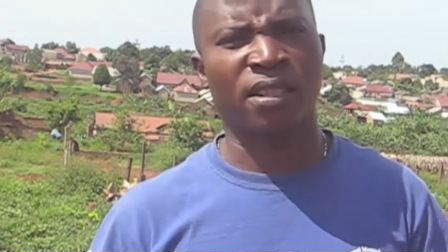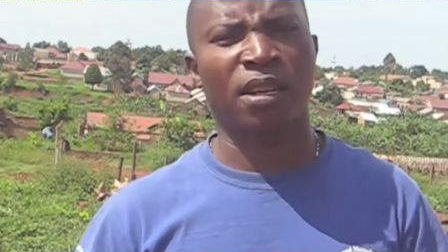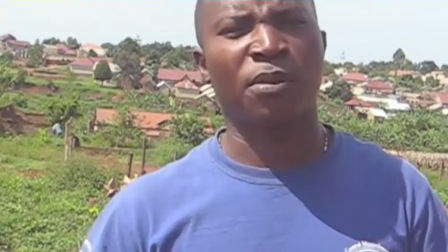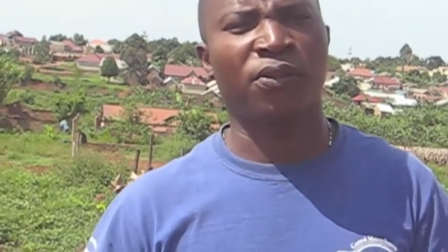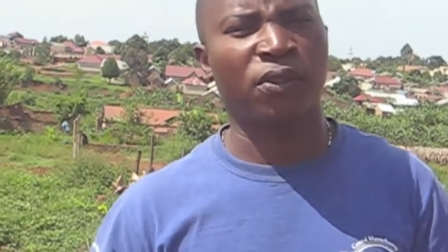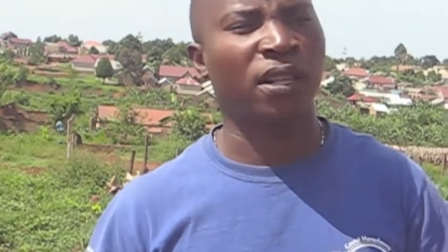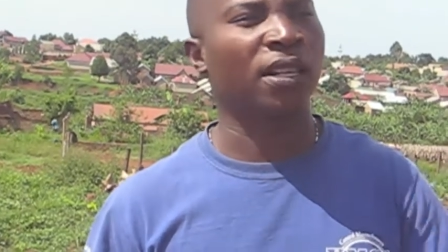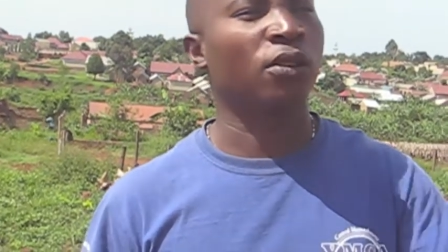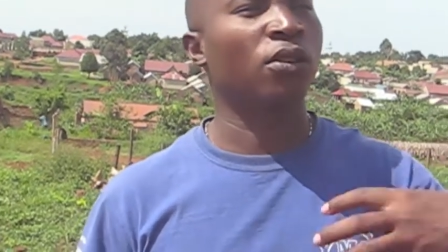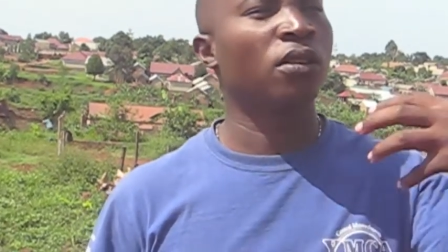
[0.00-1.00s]
center before they
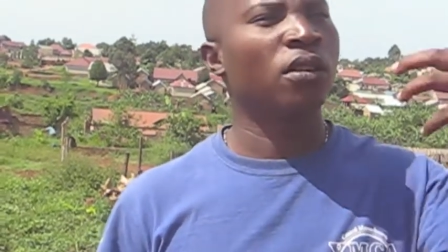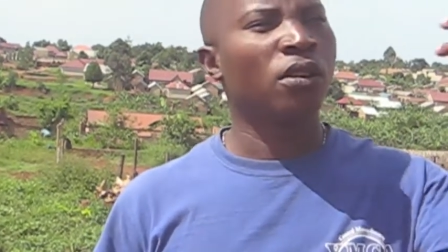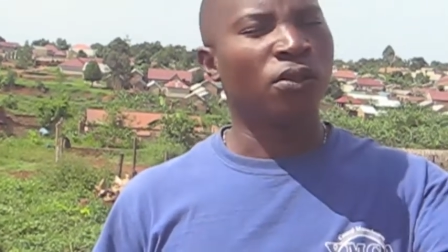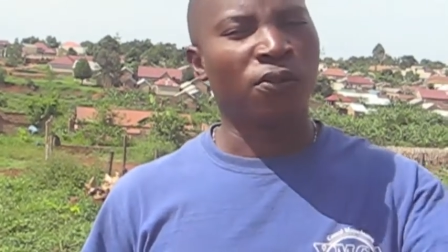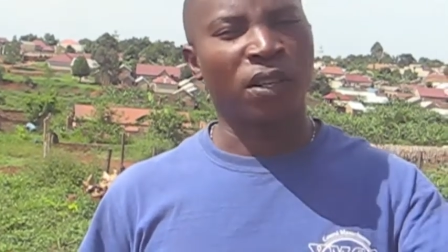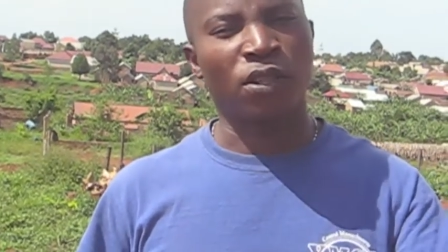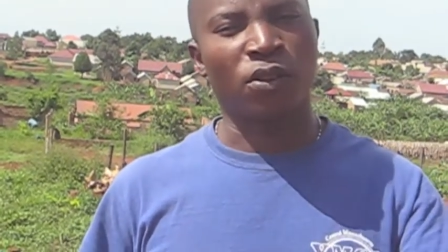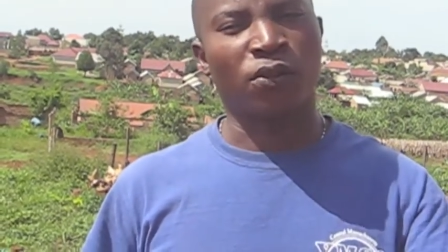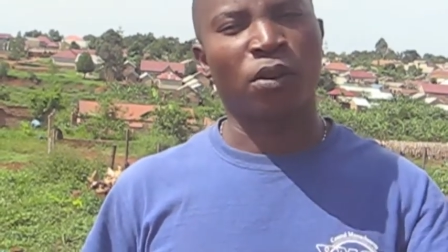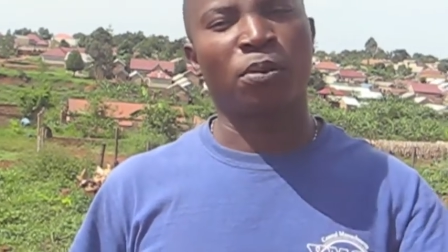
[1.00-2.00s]
go to village of hope